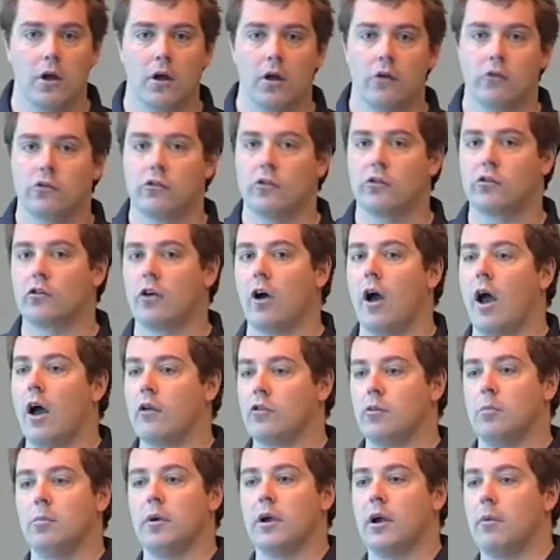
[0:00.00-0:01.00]
Cisco
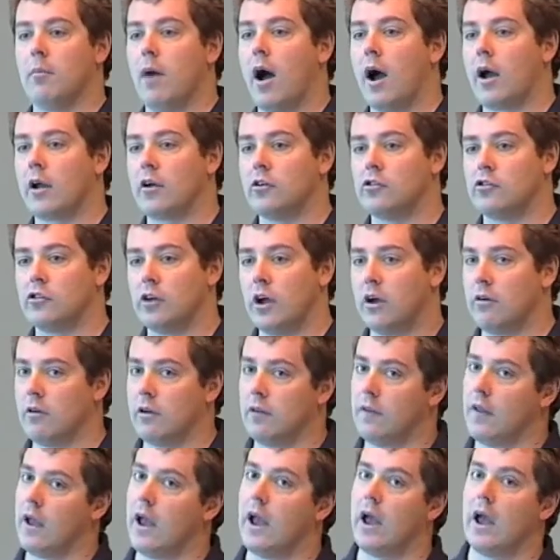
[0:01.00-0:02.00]
has a bigger market share
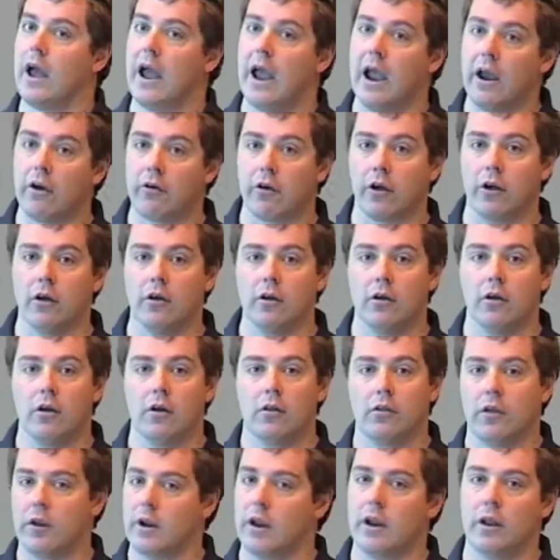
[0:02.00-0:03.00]
in their area
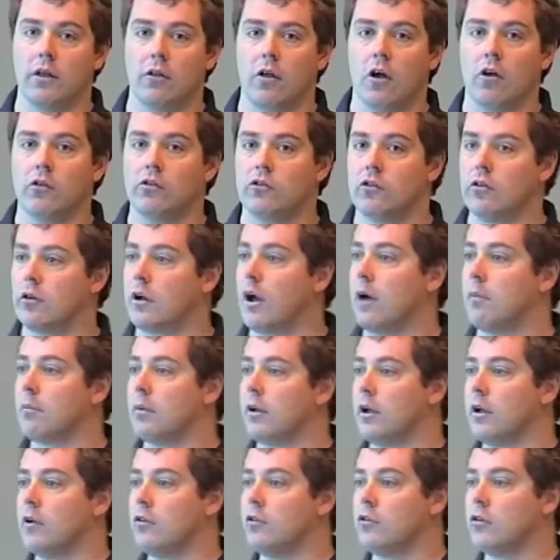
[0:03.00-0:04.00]
than any of those two
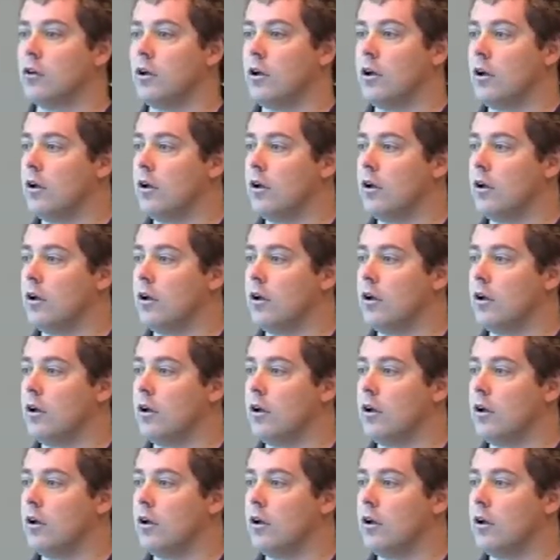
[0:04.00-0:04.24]
companies.